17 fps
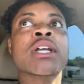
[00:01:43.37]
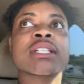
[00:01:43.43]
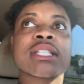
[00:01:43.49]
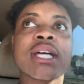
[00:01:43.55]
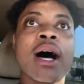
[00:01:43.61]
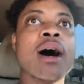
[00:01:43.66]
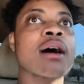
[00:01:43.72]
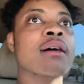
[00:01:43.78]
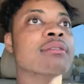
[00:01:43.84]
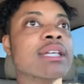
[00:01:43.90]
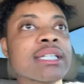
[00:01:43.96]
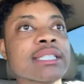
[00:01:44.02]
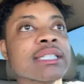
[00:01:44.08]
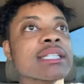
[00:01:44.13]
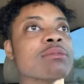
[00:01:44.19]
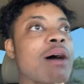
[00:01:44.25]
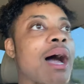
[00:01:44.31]
so
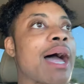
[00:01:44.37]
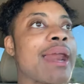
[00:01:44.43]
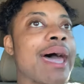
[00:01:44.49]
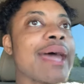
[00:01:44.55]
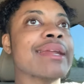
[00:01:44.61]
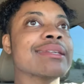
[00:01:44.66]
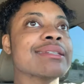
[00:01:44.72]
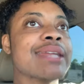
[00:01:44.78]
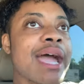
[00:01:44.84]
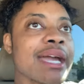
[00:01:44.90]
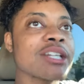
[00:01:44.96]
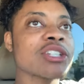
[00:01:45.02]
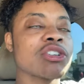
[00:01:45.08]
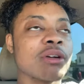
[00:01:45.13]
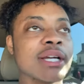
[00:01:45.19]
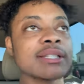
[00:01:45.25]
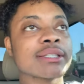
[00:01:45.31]
this is why that is
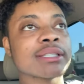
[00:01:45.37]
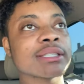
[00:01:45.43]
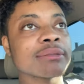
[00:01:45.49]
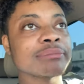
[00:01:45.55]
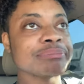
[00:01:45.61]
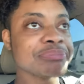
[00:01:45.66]
dangerous.